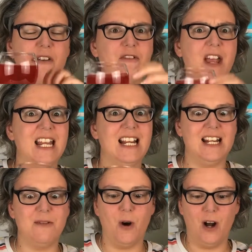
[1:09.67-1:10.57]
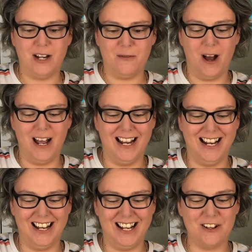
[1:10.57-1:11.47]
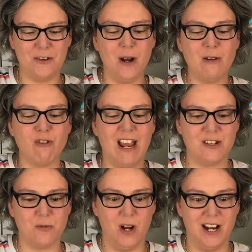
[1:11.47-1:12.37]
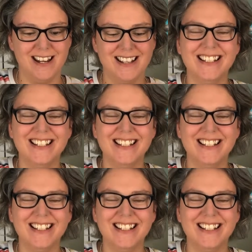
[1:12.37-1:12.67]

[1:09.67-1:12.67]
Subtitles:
vaguely wine, like quite red wine.